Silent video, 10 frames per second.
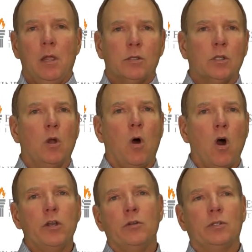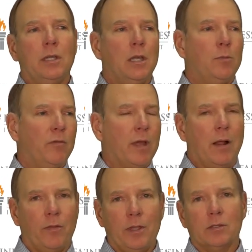So on your team, you've
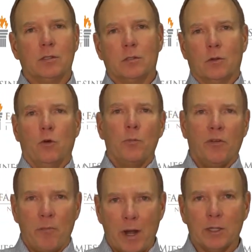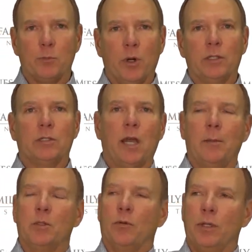got this group of Myers-Briggs
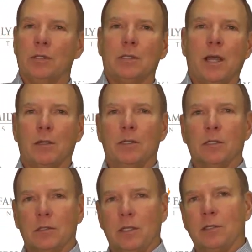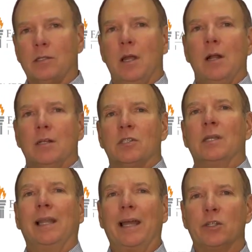types or this, this, this
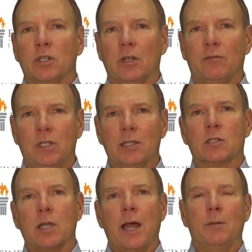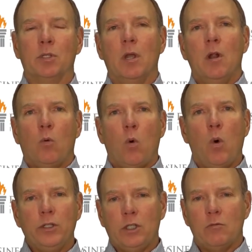selection of disc types. Well,
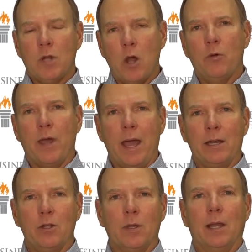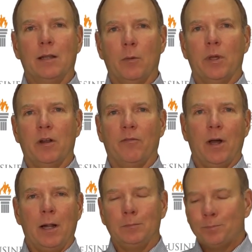once you know that and you get a little bit of a,
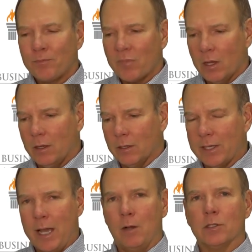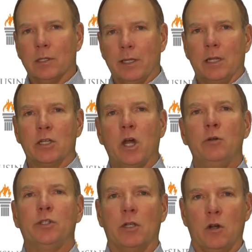uh, uh, counseling and
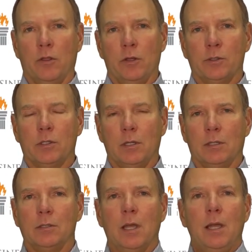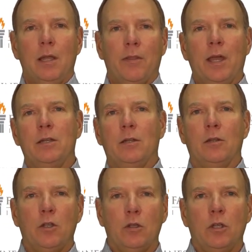coaching on those things, then
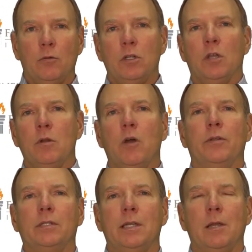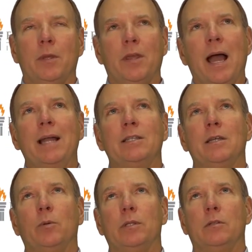you, you, you, know the team. And the
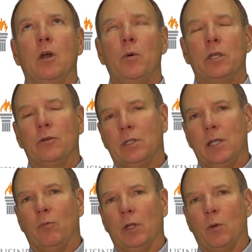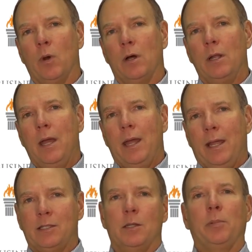idea with knowing your team really well
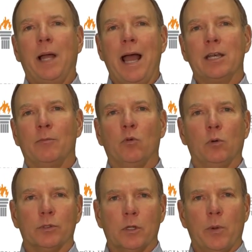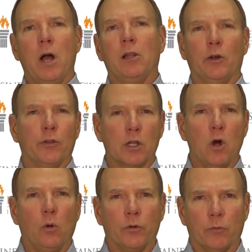is the platinum rule. So we all learned the
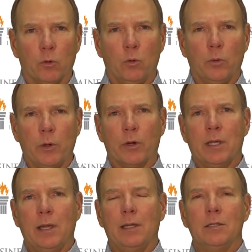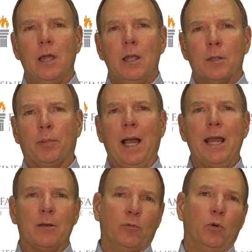golden rule when we were kids. The
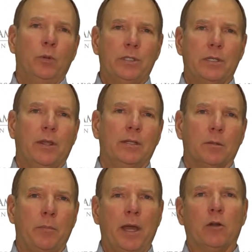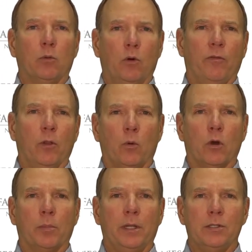platinum rule, which I think is a better rule for the
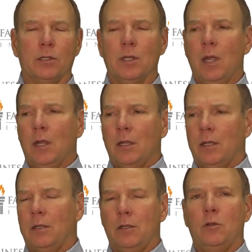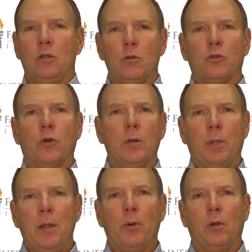workplace, is you, you treat
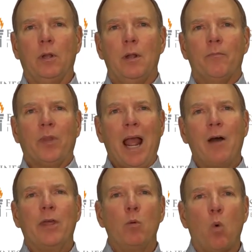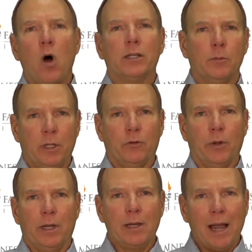people how they want to be
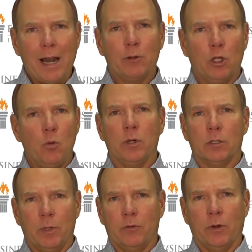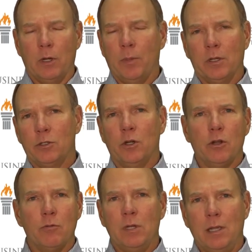treated, not how you want to be treated, because you're
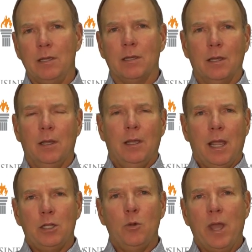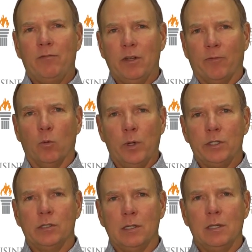unique and you have different
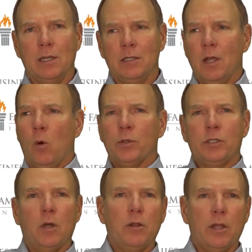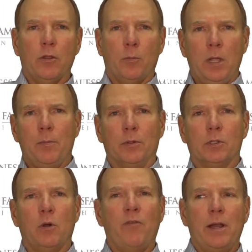wishes and needs. Well, so do the other people.
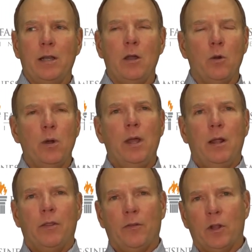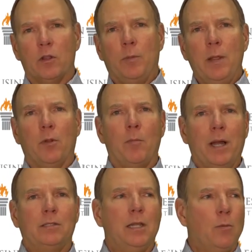So if I know that the other people on
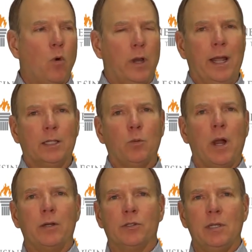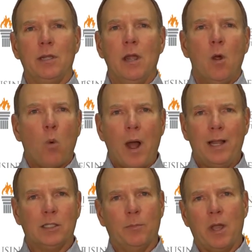my team want X, Y, or Z,
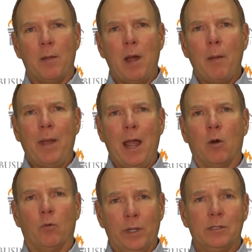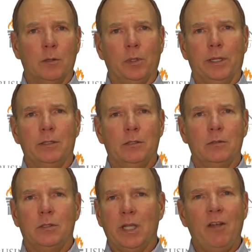why is it beyond my power reasonably
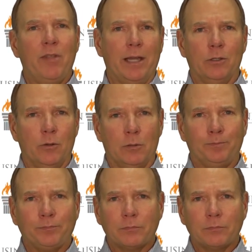to, to give that to them?